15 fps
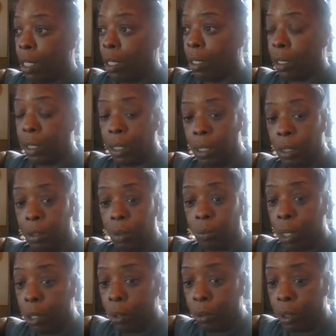and then get on the
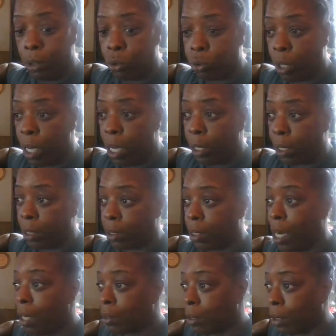road and drive
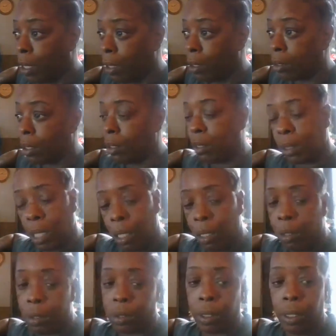intoxicated. So he said, I
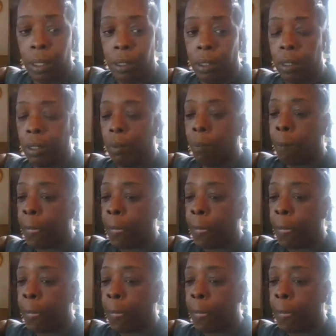understand that.